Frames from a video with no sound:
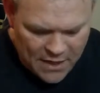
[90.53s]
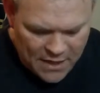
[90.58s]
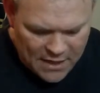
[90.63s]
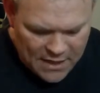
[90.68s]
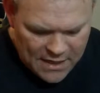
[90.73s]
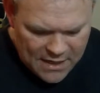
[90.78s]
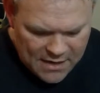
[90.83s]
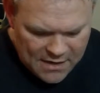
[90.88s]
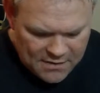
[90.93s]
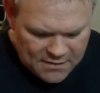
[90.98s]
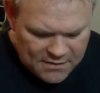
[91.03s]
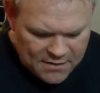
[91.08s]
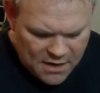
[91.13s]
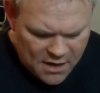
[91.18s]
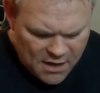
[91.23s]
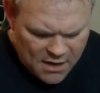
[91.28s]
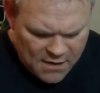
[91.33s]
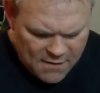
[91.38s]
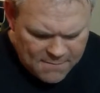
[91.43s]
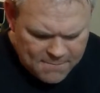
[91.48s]
And
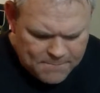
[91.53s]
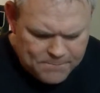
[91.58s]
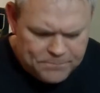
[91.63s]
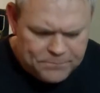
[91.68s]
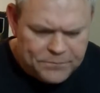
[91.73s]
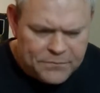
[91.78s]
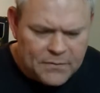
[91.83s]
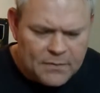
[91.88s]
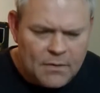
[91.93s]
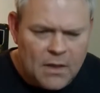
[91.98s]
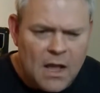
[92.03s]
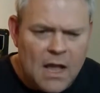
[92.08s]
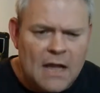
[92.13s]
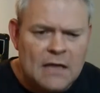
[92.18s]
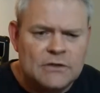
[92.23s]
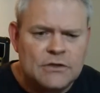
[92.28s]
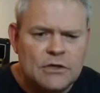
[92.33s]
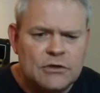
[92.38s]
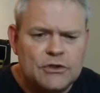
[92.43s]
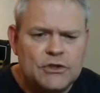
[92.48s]
um,
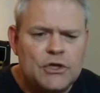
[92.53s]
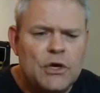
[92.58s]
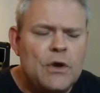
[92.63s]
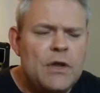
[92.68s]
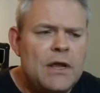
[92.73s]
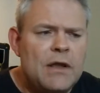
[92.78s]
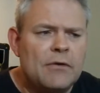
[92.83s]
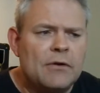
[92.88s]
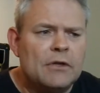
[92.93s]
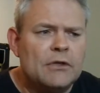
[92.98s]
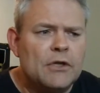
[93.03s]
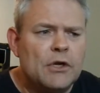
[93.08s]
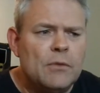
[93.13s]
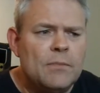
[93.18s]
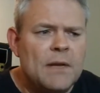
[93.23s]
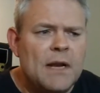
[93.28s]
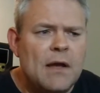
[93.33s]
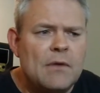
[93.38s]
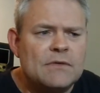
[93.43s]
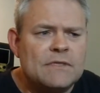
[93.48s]
as I'll show you here in a little
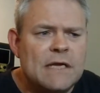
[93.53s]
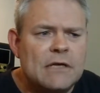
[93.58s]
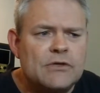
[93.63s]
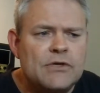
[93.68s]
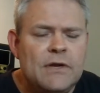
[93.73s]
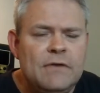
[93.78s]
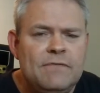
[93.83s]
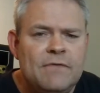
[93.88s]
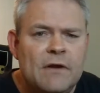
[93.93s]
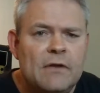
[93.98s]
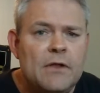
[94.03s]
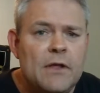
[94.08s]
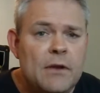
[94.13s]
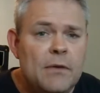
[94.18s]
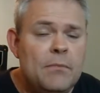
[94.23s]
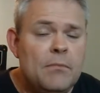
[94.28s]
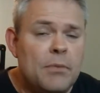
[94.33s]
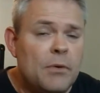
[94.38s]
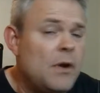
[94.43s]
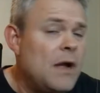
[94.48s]
bit, I was actually fairly
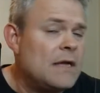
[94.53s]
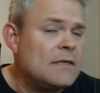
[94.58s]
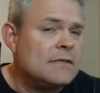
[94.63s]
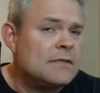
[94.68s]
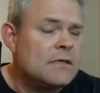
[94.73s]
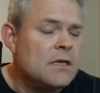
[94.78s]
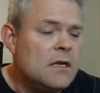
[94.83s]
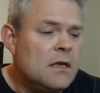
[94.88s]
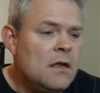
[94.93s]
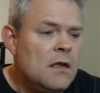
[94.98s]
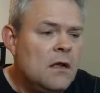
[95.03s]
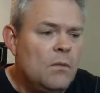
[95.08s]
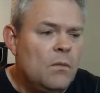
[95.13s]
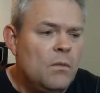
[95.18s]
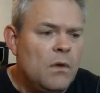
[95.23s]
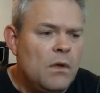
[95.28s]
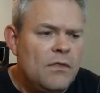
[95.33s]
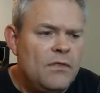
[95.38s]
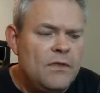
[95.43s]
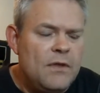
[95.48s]
impressed
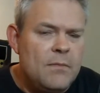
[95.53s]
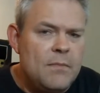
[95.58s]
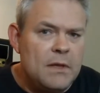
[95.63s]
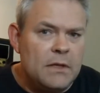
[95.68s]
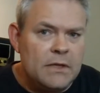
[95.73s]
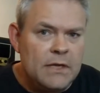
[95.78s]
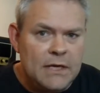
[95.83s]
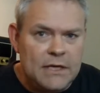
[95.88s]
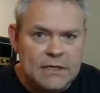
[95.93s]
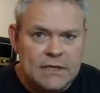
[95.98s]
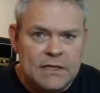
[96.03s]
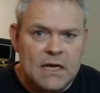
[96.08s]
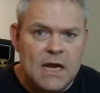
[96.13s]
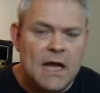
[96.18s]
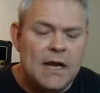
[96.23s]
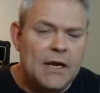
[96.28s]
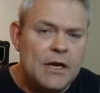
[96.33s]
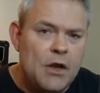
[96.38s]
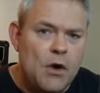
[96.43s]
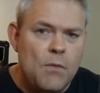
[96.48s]
with the ability to
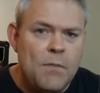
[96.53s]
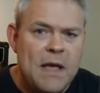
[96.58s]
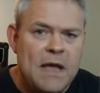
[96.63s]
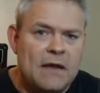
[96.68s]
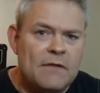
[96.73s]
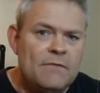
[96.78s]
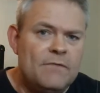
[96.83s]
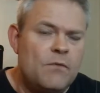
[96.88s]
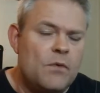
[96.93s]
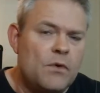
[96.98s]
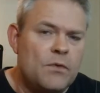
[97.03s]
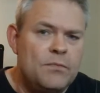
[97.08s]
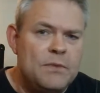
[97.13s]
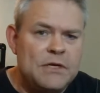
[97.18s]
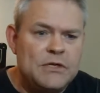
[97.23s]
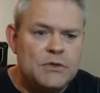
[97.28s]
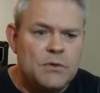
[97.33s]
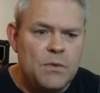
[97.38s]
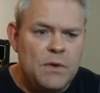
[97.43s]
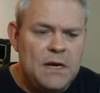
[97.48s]
kind of go back and forth
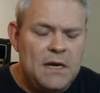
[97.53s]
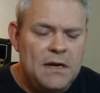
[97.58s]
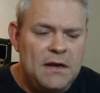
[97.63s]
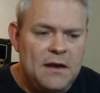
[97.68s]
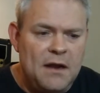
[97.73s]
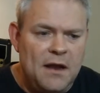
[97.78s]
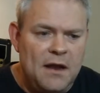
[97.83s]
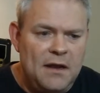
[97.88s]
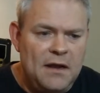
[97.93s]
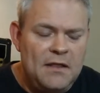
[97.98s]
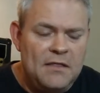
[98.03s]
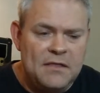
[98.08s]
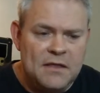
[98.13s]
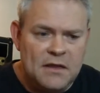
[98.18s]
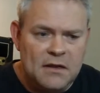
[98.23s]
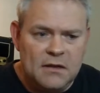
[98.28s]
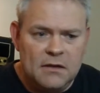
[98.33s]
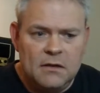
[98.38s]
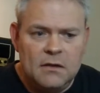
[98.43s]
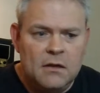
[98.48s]
between
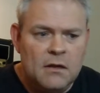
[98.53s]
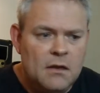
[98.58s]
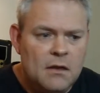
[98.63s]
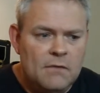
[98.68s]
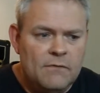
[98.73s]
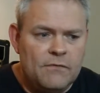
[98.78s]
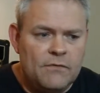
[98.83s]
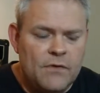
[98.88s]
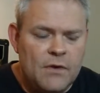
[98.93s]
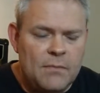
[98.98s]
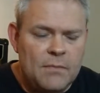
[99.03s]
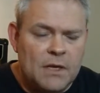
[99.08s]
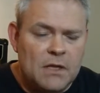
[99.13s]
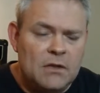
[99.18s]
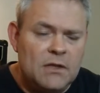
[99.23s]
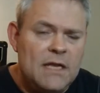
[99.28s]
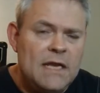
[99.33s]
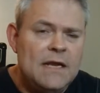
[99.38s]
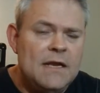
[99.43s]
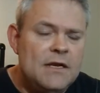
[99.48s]
anything from a
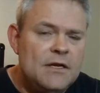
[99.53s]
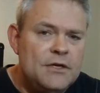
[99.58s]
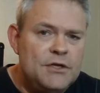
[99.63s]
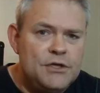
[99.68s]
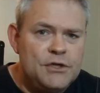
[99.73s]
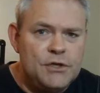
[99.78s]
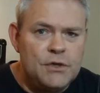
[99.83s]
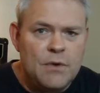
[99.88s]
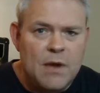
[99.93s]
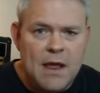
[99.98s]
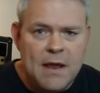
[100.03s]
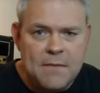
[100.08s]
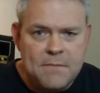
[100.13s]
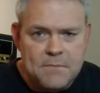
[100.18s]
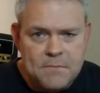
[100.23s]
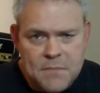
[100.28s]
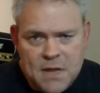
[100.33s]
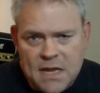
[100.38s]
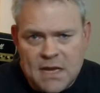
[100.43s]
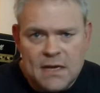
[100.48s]
clean to a
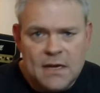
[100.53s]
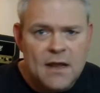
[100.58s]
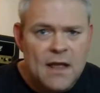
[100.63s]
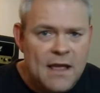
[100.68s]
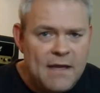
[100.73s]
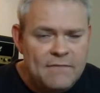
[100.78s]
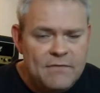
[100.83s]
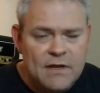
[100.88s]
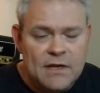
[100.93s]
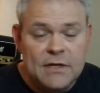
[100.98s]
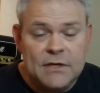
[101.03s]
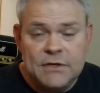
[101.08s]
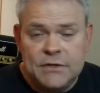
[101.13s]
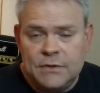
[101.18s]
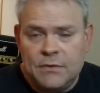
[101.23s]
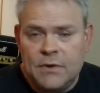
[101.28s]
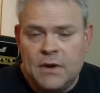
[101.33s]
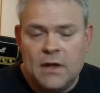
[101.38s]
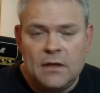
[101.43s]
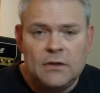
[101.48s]
mid-heavy
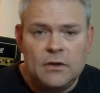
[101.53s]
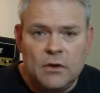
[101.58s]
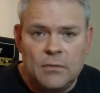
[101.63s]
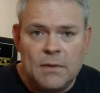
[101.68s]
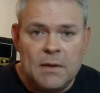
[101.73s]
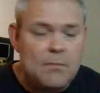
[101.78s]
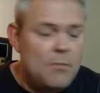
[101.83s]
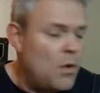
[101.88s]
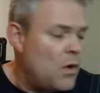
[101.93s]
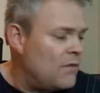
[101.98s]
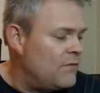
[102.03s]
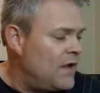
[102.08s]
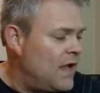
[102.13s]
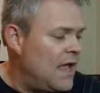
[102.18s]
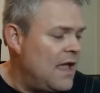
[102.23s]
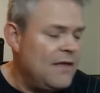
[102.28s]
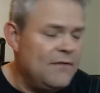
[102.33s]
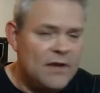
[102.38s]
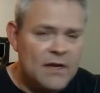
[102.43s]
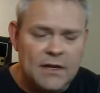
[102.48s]
to a little bit more of a
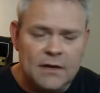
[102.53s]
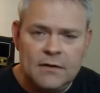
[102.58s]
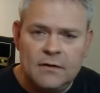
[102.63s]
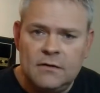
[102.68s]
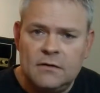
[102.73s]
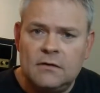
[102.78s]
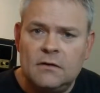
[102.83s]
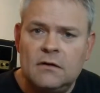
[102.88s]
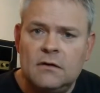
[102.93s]
heavy.